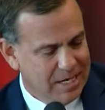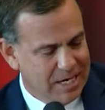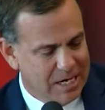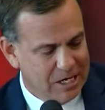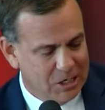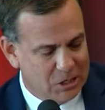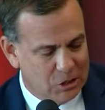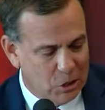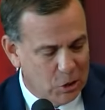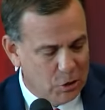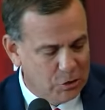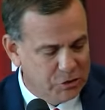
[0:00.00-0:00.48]

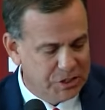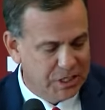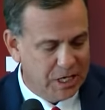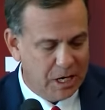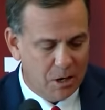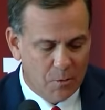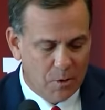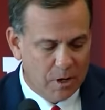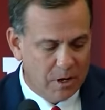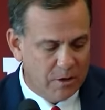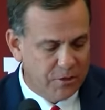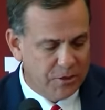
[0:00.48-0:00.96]
In closing,
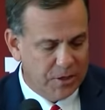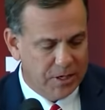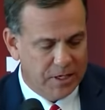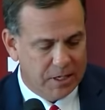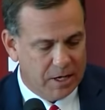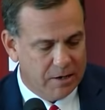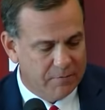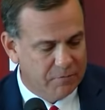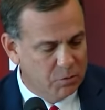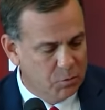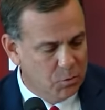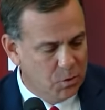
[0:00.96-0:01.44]
I want to thank
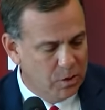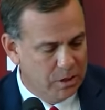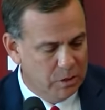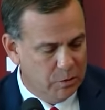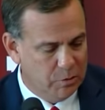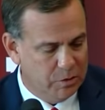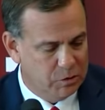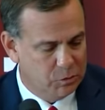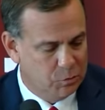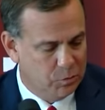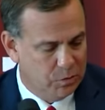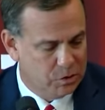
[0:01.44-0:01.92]
everyone
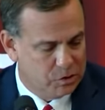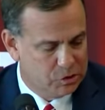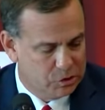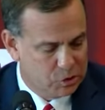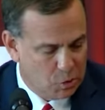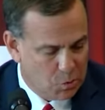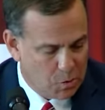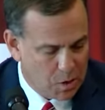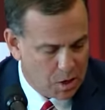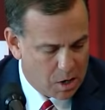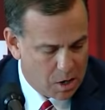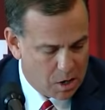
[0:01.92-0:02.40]
who has worked
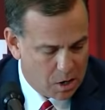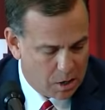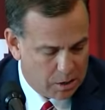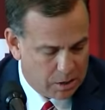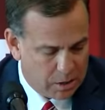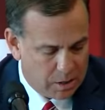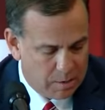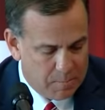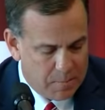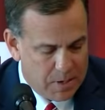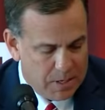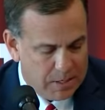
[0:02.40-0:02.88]
so
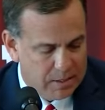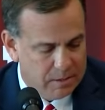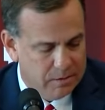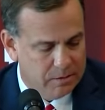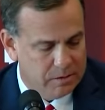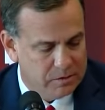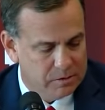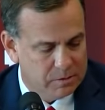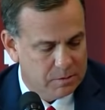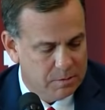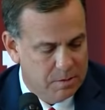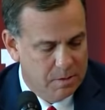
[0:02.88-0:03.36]
hard on making
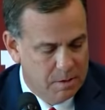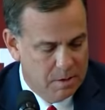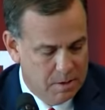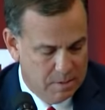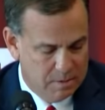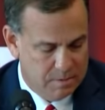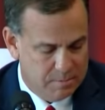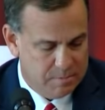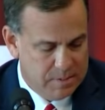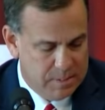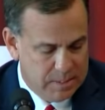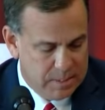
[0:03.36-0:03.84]
this
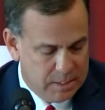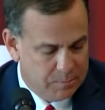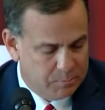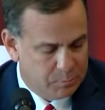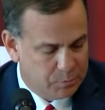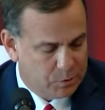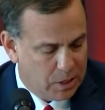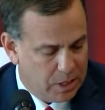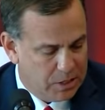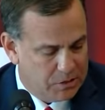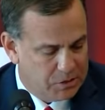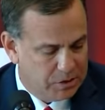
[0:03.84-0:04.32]
needed
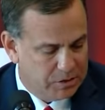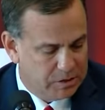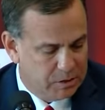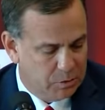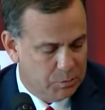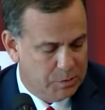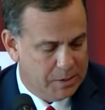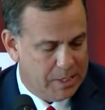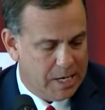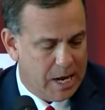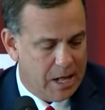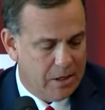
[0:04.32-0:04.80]
project a
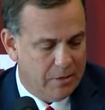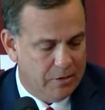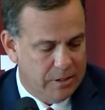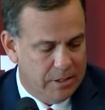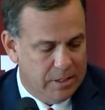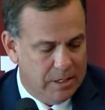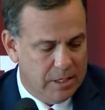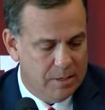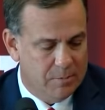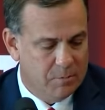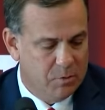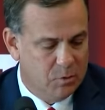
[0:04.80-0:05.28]

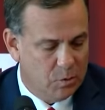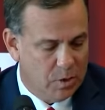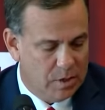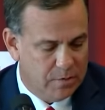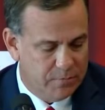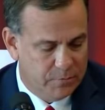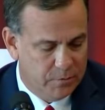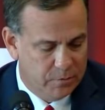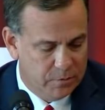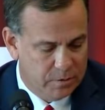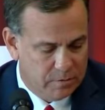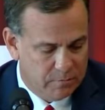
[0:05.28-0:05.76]
reality, and I'm
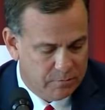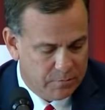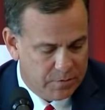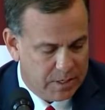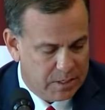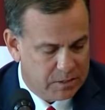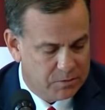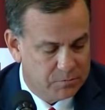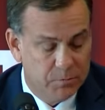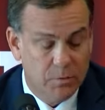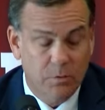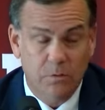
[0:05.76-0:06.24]
grateful in
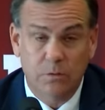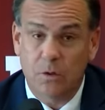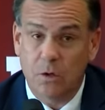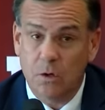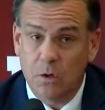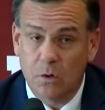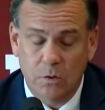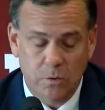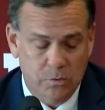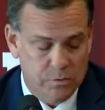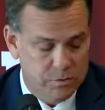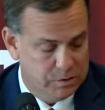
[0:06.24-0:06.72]
advance for
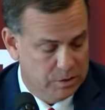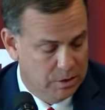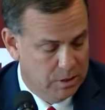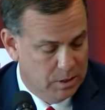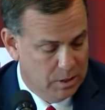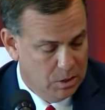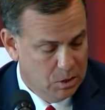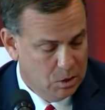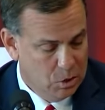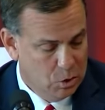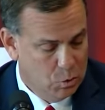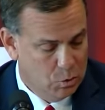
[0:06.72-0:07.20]
those
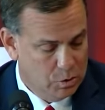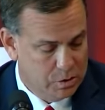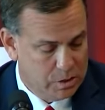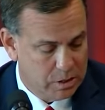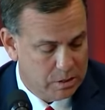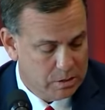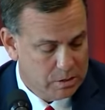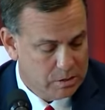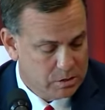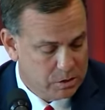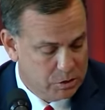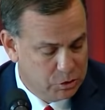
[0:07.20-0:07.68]
who will
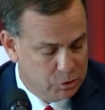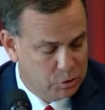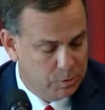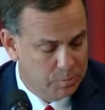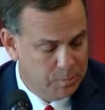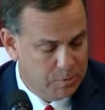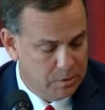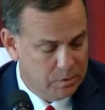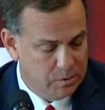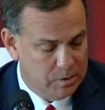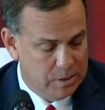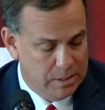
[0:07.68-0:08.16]
co
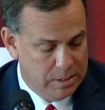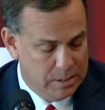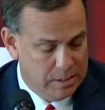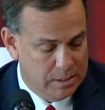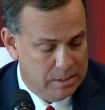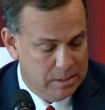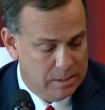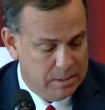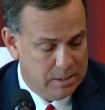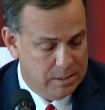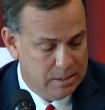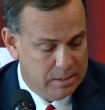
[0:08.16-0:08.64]
contribute
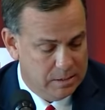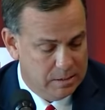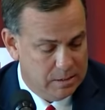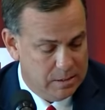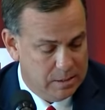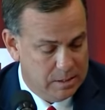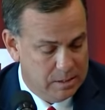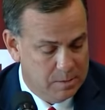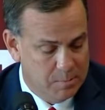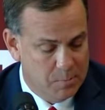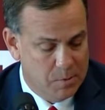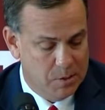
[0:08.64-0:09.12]
in, in,
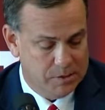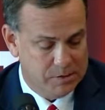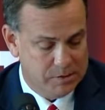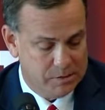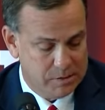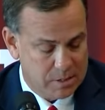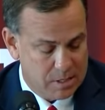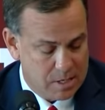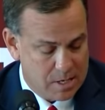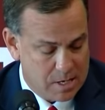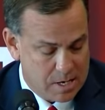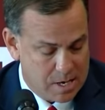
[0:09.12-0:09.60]
in the
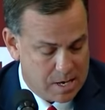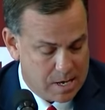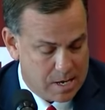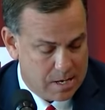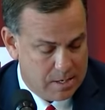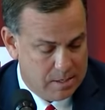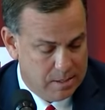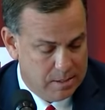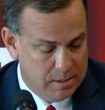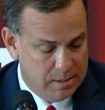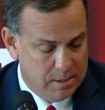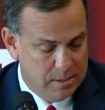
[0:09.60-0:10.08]
months
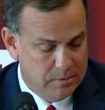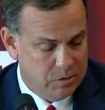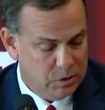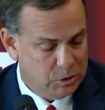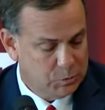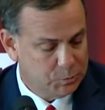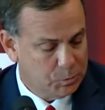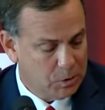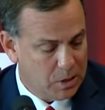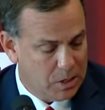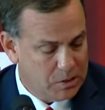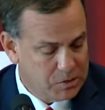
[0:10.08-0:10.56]
ahead.
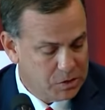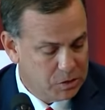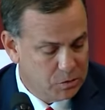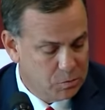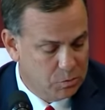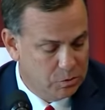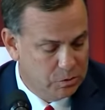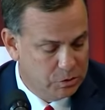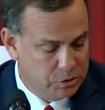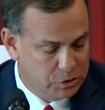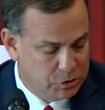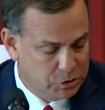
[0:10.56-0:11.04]
This project
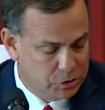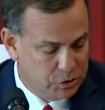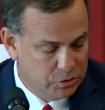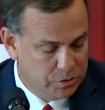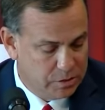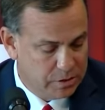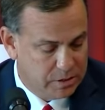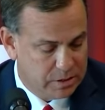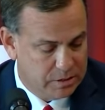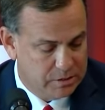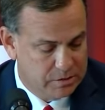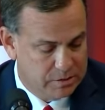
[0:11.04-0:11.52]
will ensure
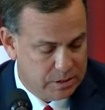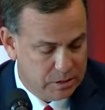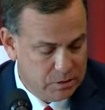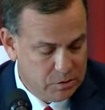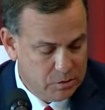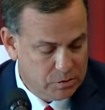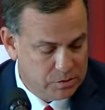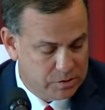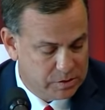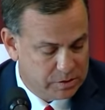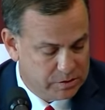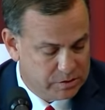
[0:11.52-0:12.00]
the
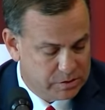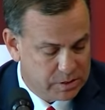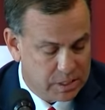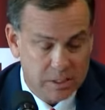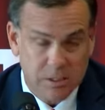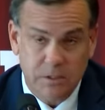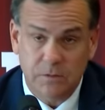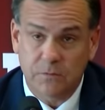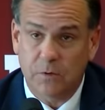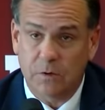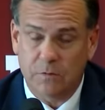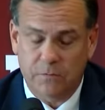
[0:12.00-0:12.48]
continued
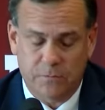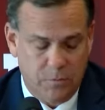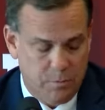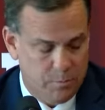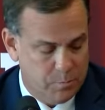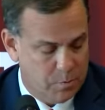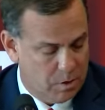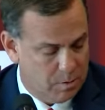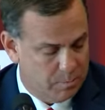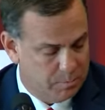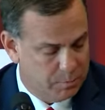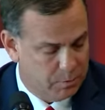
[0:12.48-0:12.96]
success of our
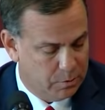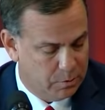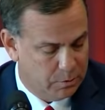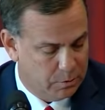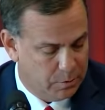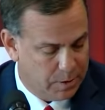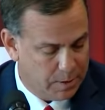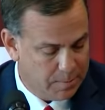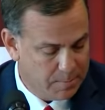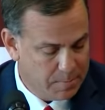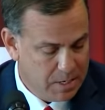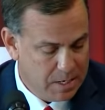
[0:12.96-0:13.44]
football
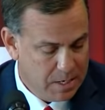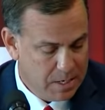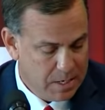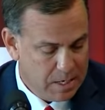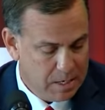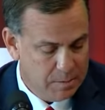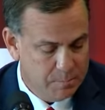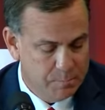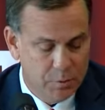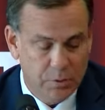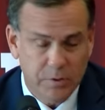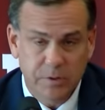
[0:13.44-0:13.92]
program
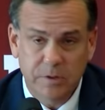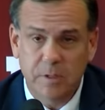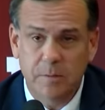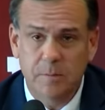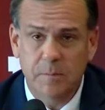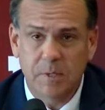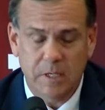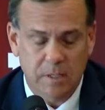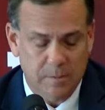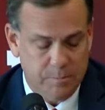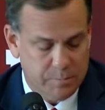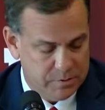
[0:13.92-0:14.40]
and put
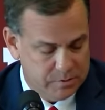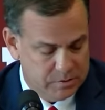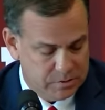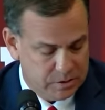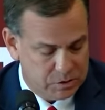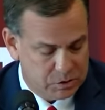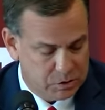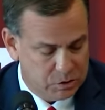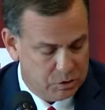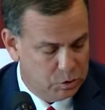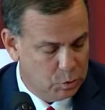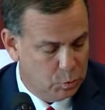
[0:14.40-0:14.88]
them in a
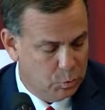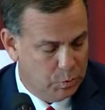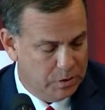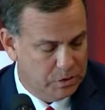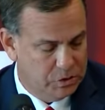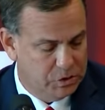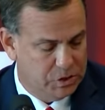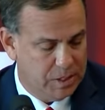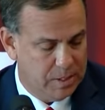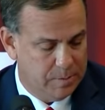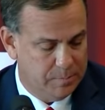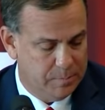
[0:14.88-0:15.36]
position to
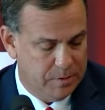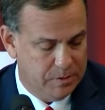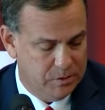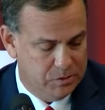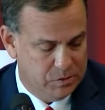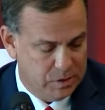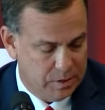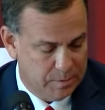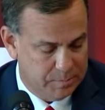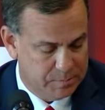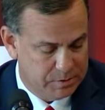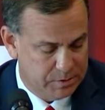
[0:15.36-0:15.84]
win
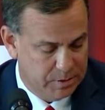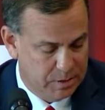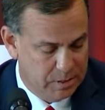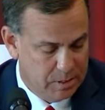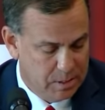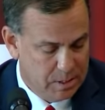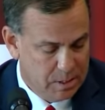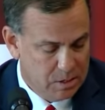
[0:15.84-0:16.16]
championships.